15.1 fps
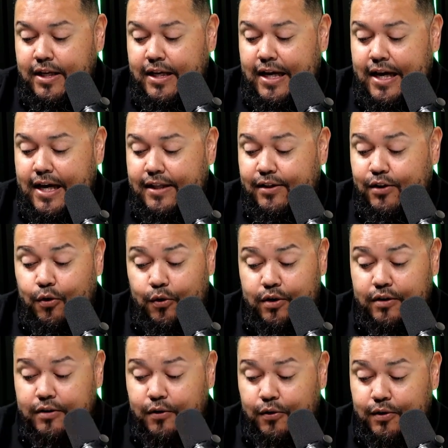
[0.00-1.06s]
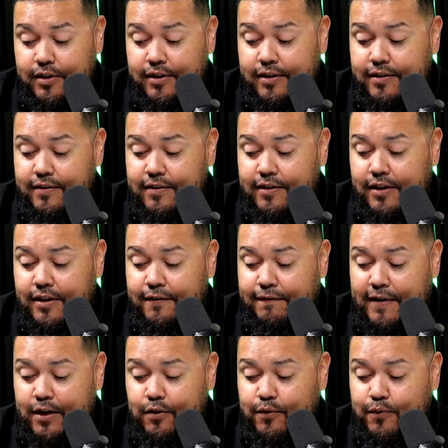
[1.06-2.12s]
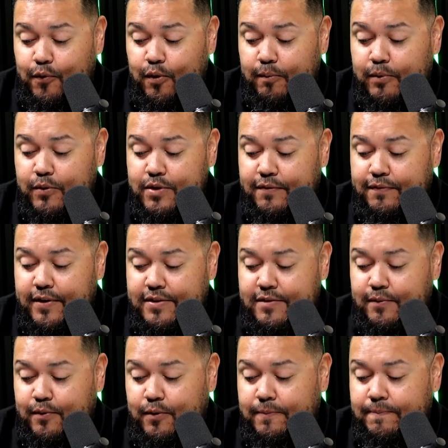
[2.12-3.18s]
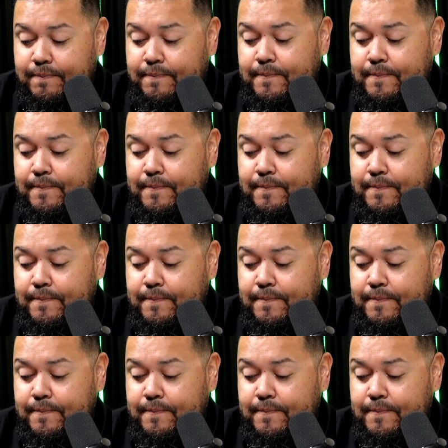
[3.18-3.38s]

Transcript: and the Coca-Cola Final Four Music Festival.